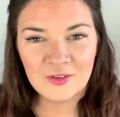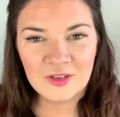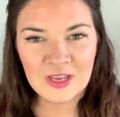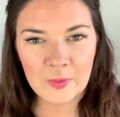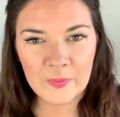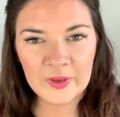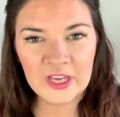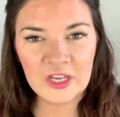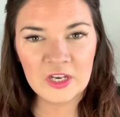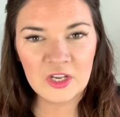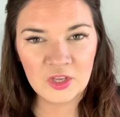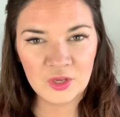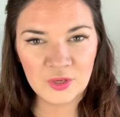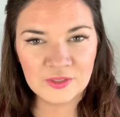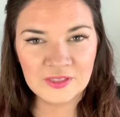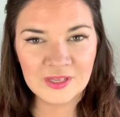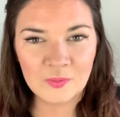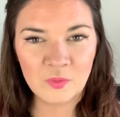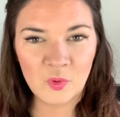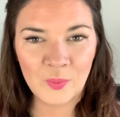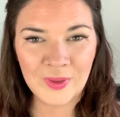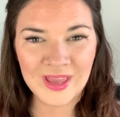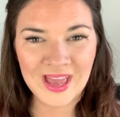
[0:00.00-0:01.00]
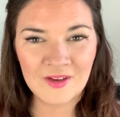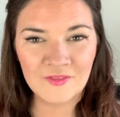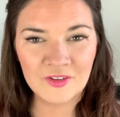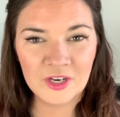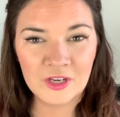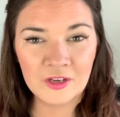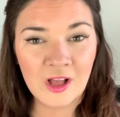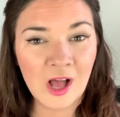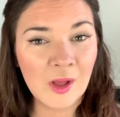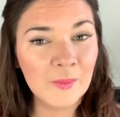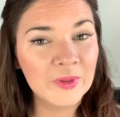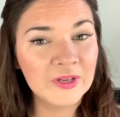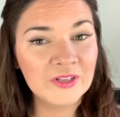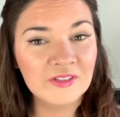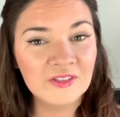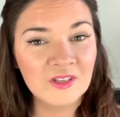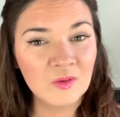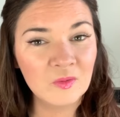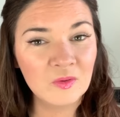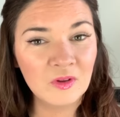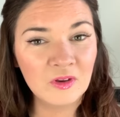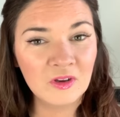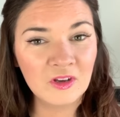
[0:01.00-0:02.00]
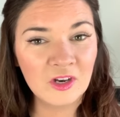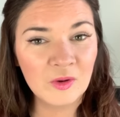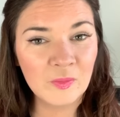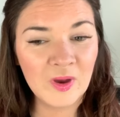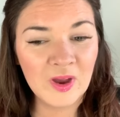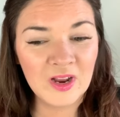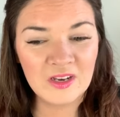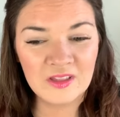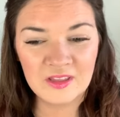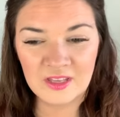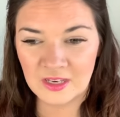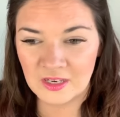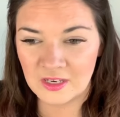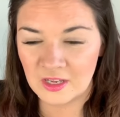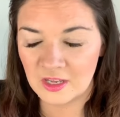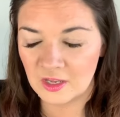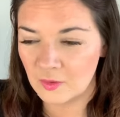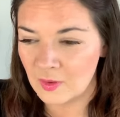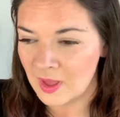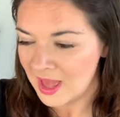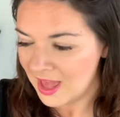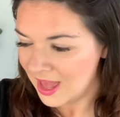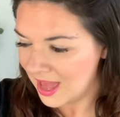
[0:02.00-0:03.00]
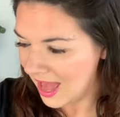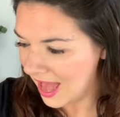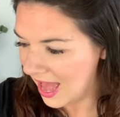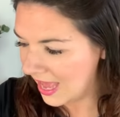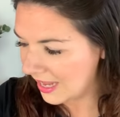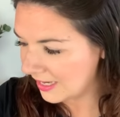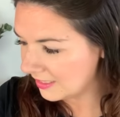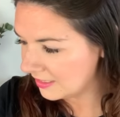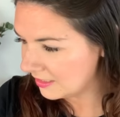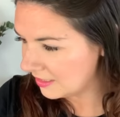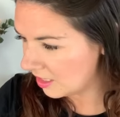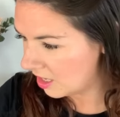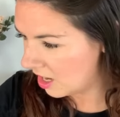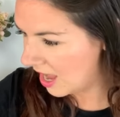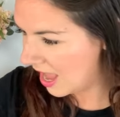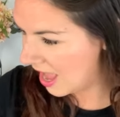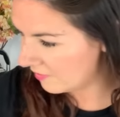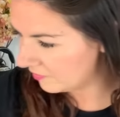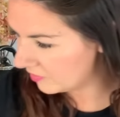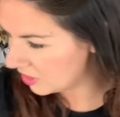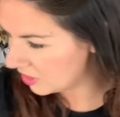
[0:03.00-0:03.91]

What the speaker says: yeah, we're going to use up what we have in our cupboard, so we're not going to buy anything new. And I have